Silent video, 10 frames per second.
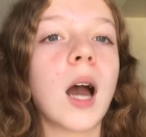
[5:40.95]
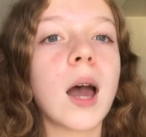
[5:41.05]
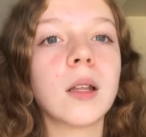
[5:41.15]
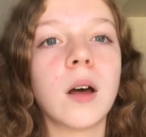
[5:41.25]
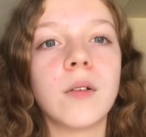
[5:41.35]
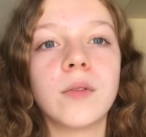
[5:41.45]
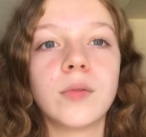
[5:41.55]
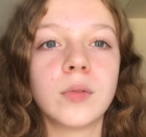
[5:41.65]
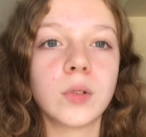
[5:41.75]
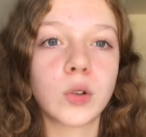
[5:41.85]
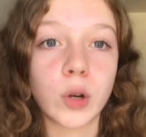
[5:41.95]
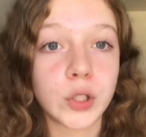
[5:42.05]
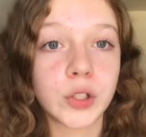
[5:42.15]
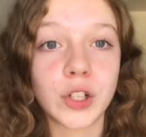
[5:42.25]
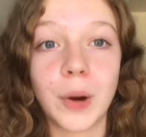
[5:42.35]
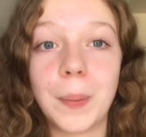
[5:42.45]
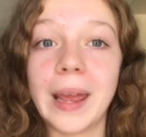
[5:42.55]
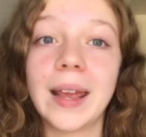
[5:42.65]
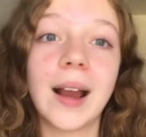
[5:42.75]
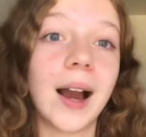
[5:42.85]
I love grocery shopping.